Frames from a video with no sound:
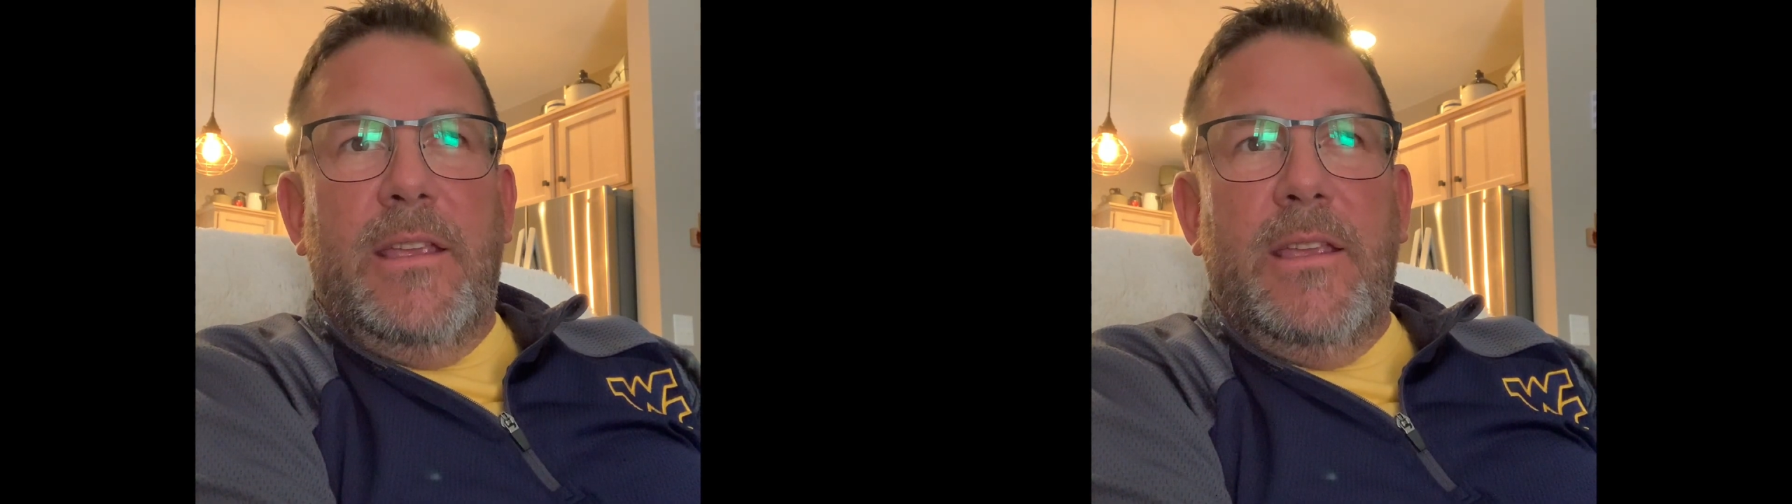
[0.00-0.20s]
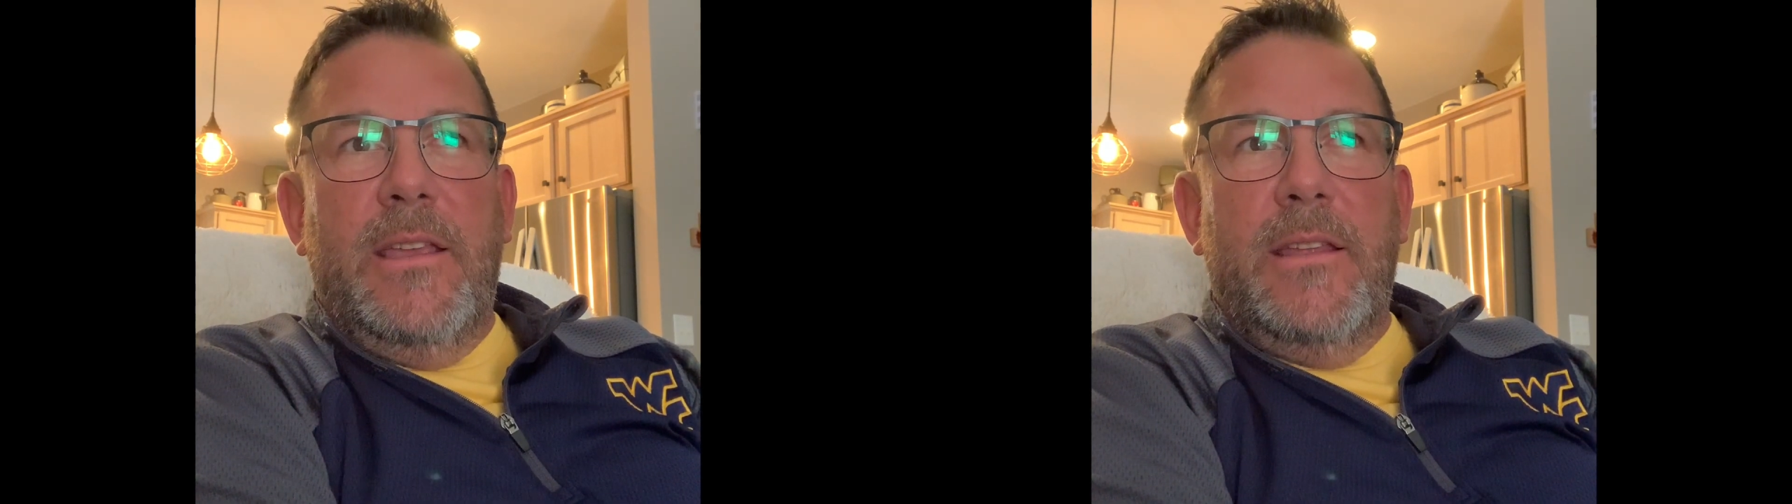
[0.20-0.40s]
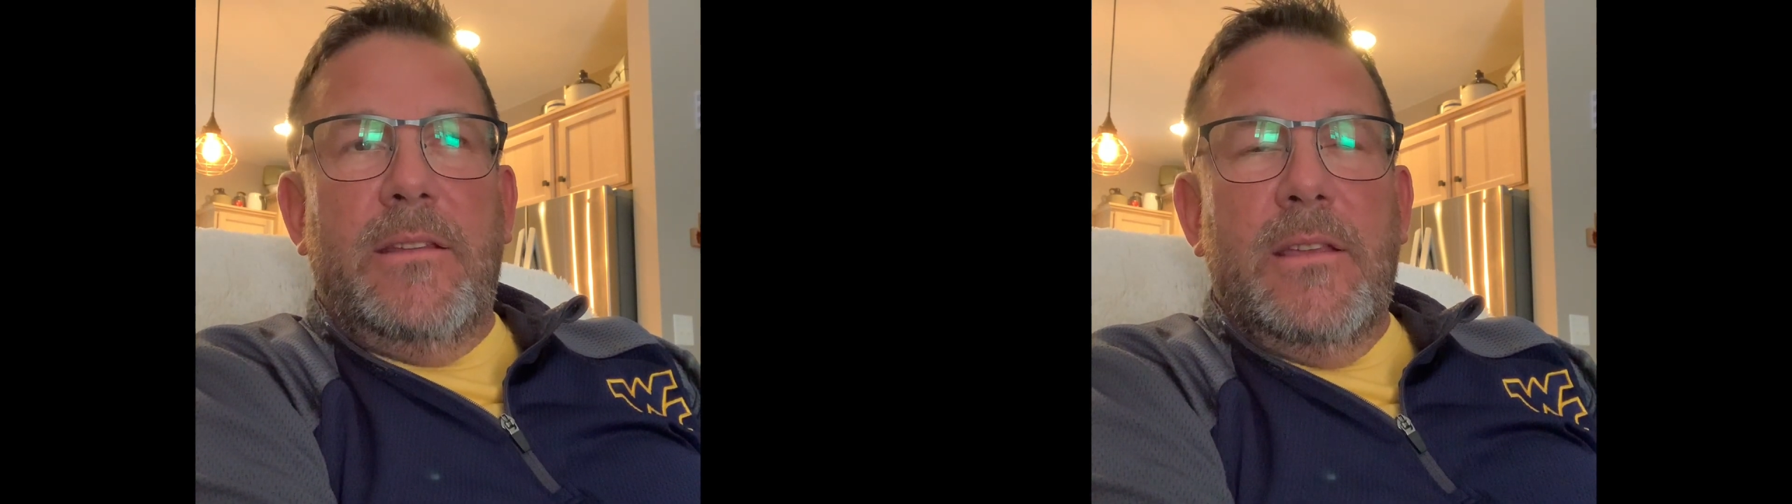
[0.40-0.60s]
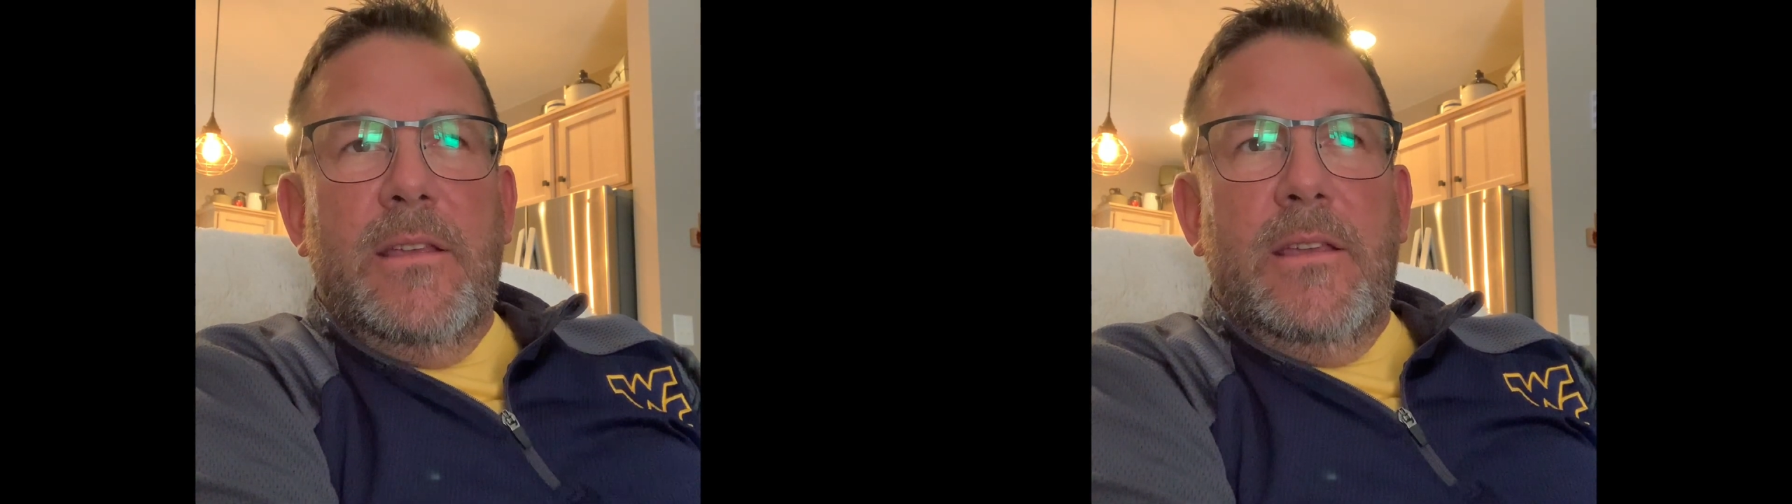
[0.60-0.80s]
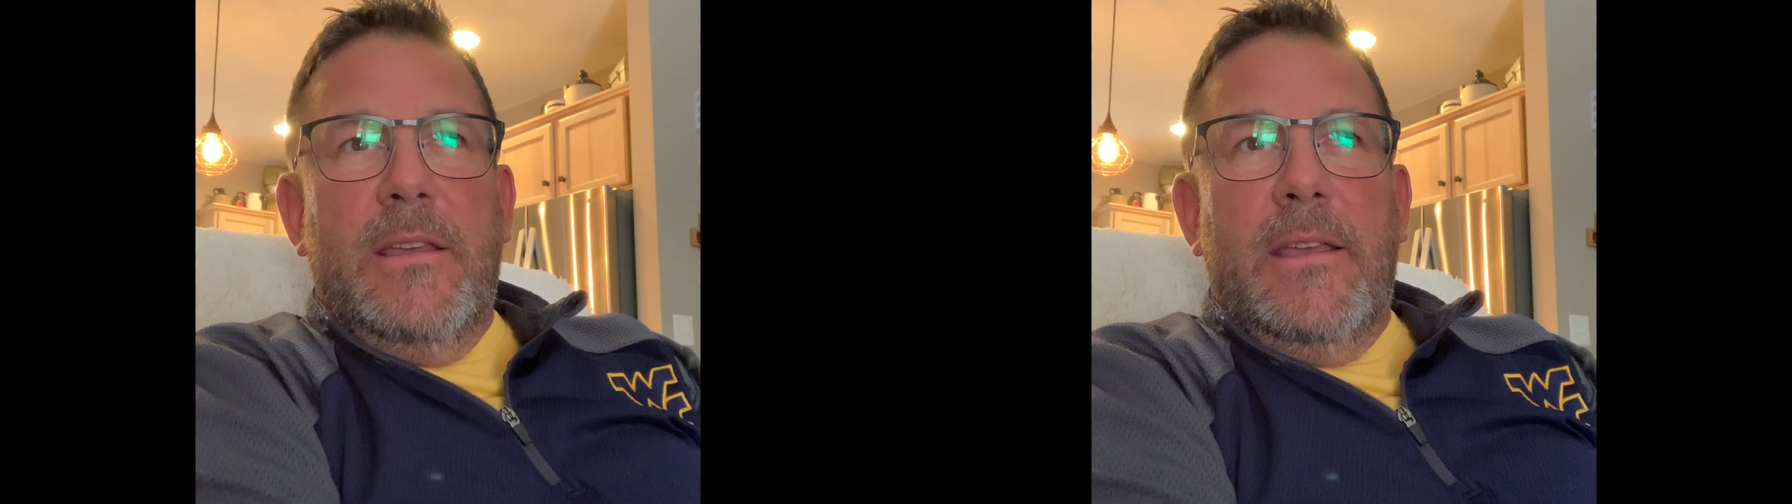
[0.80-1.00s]
end,
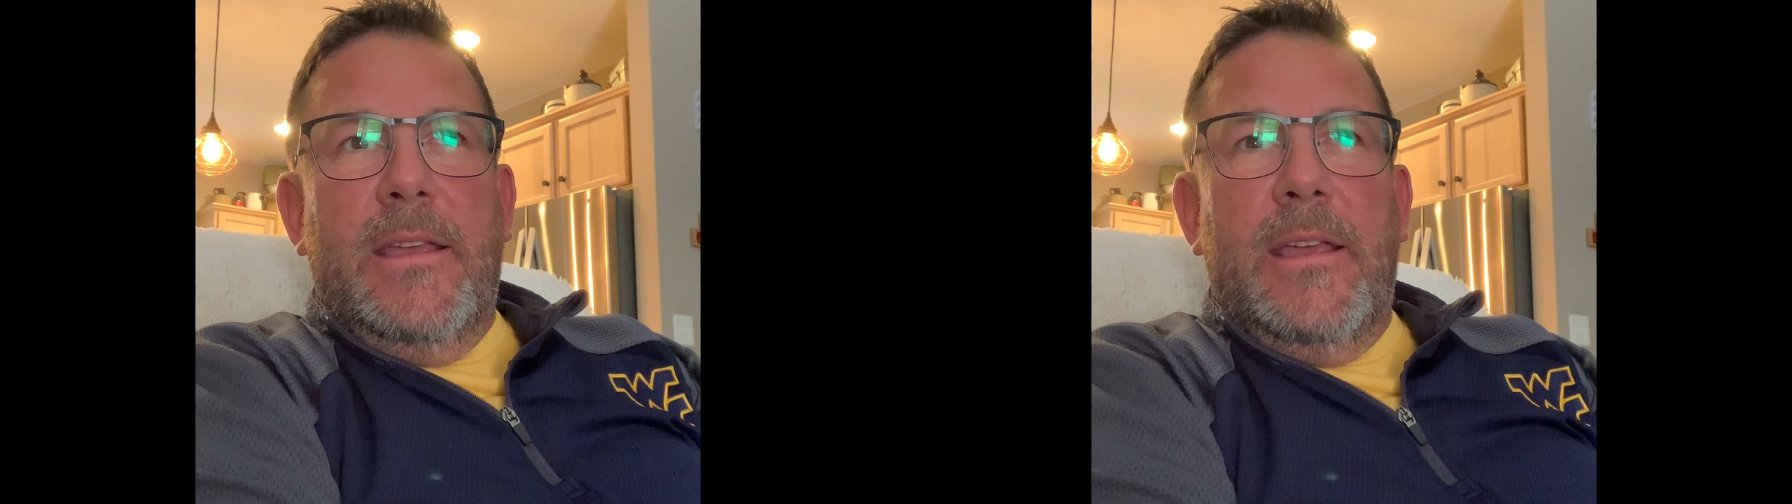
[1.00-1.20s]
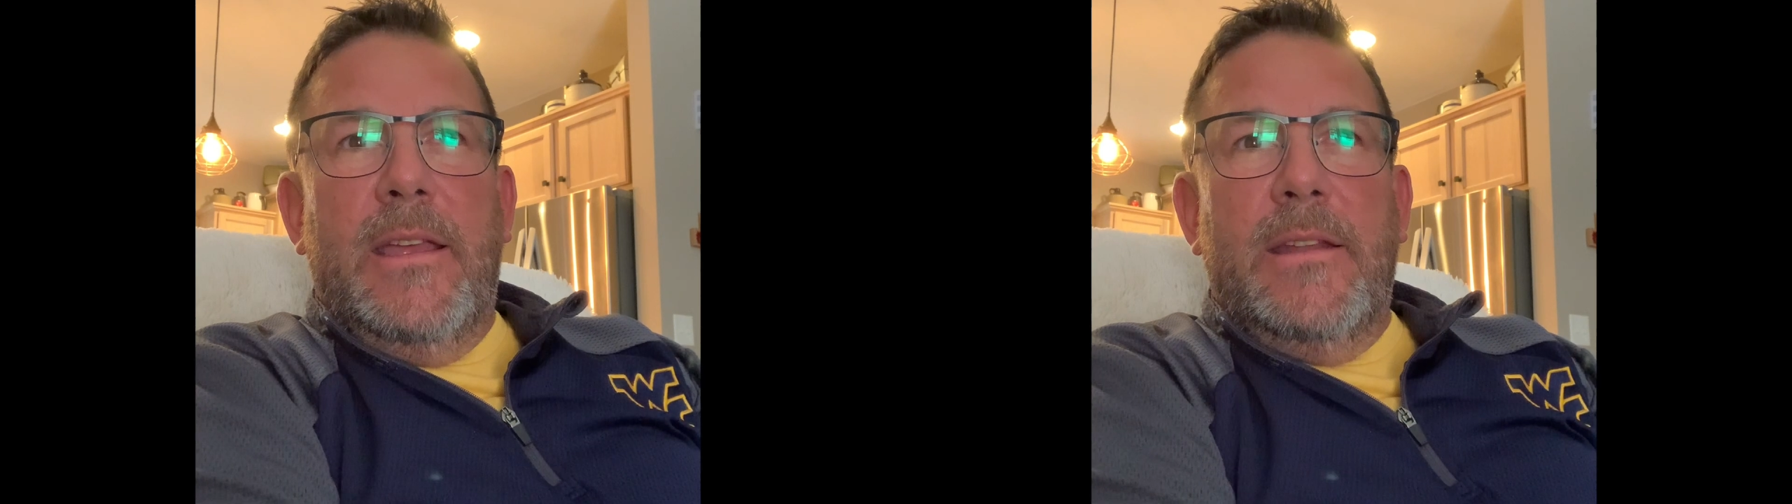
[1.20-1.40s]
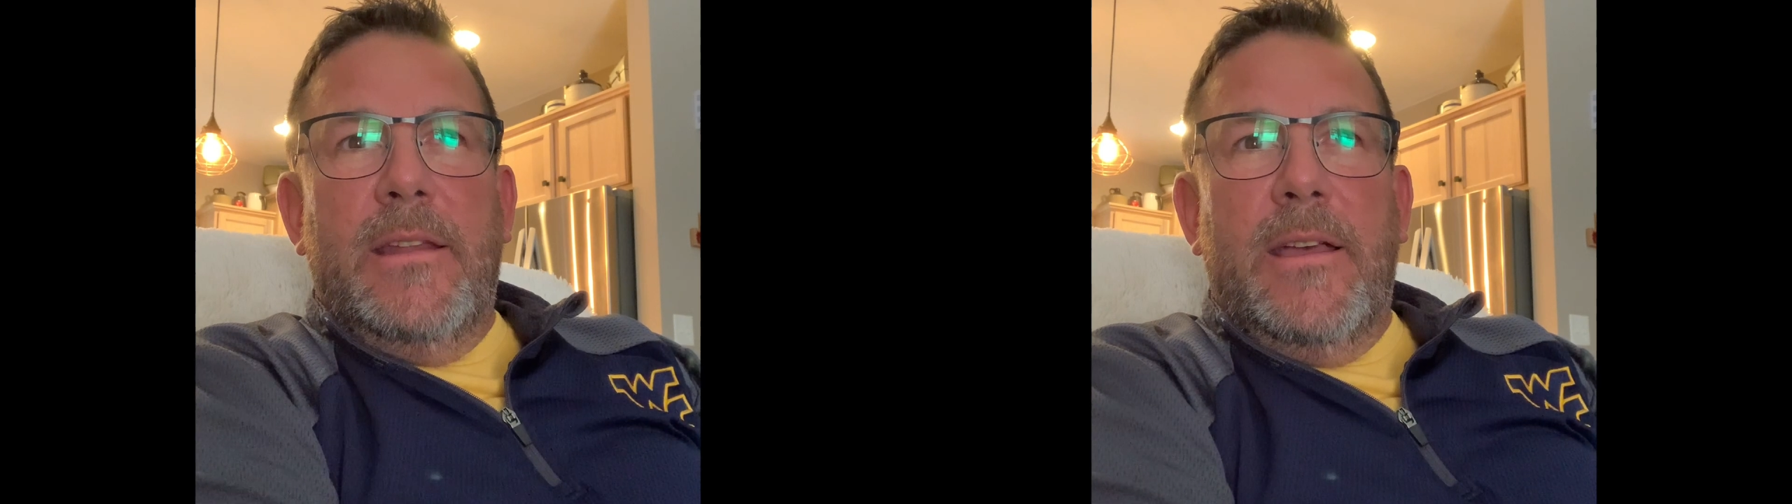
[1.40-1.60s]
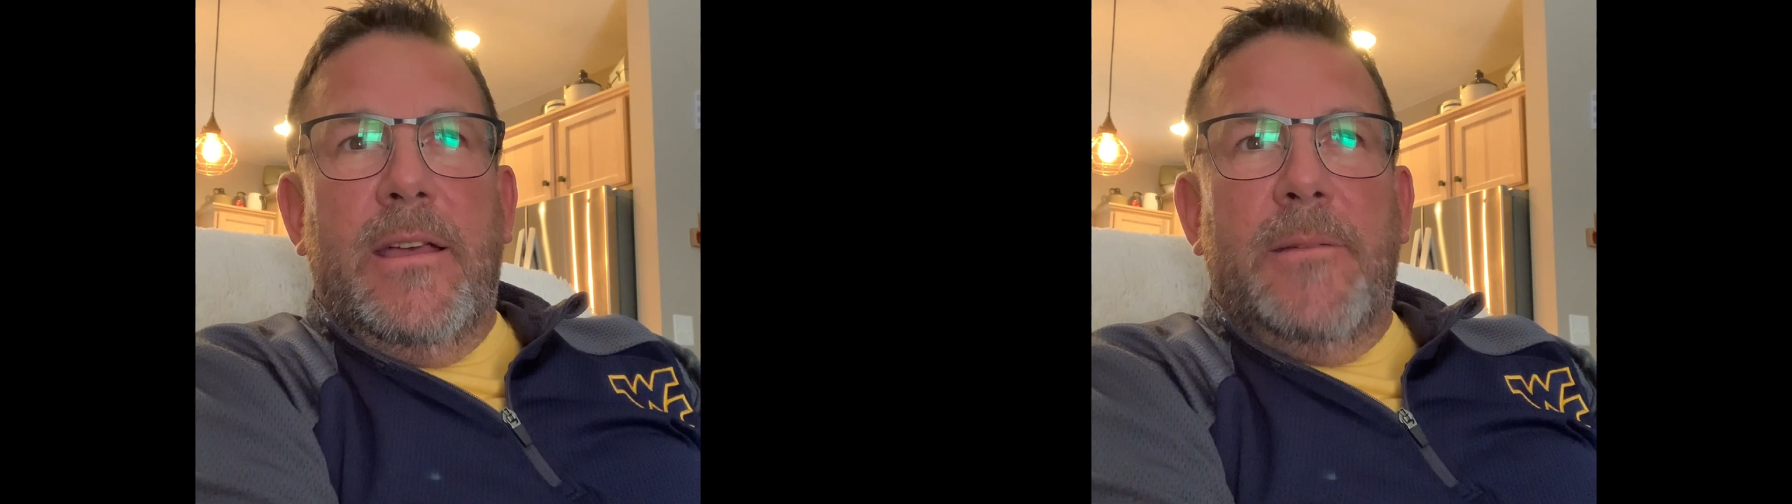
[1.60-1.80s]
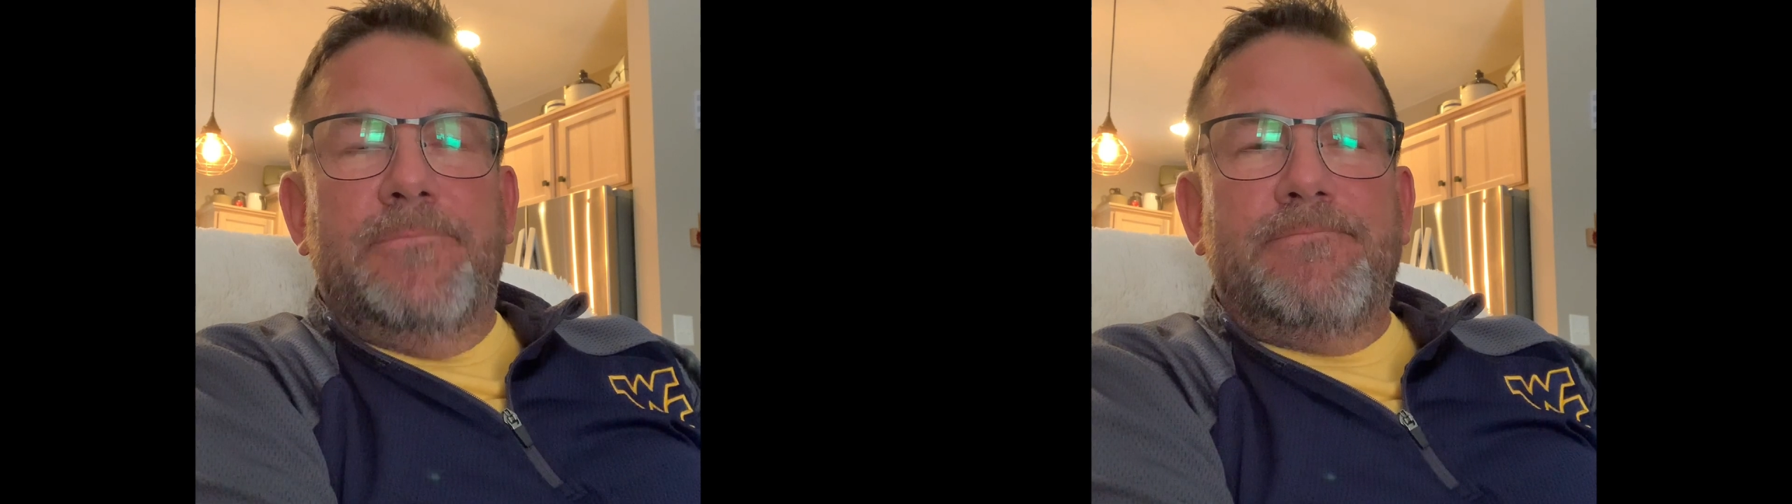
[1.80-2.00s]
and
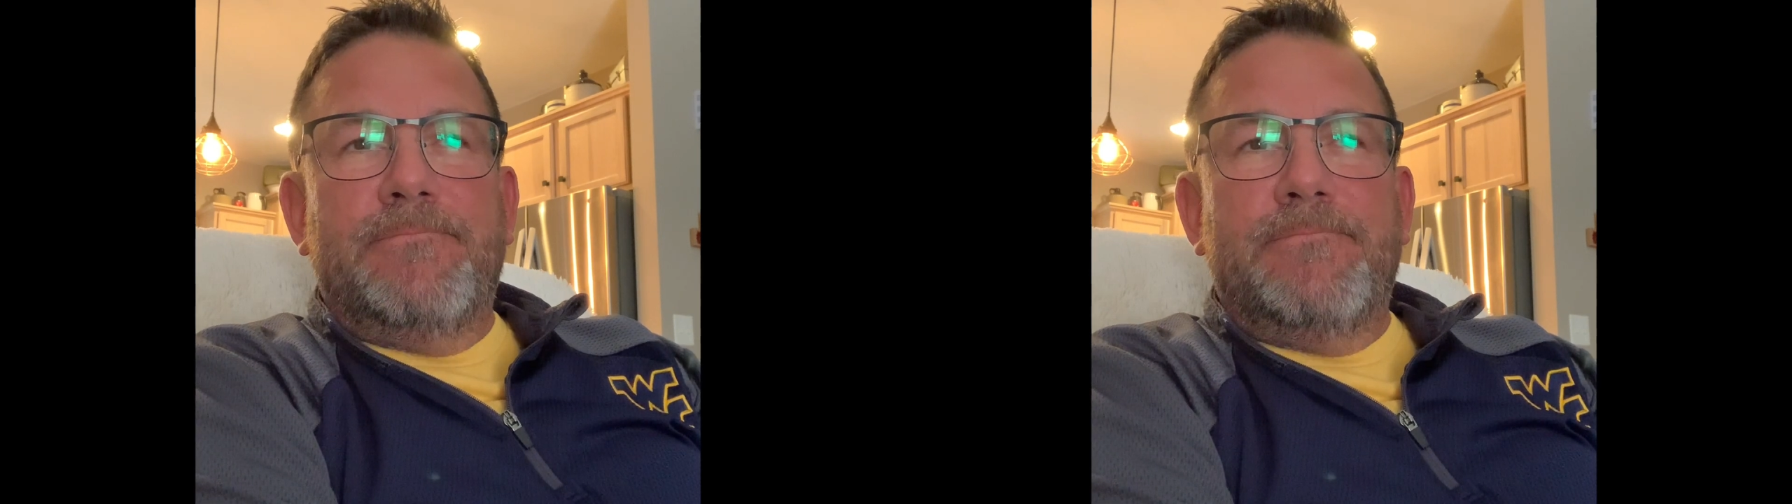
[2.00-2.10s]
um,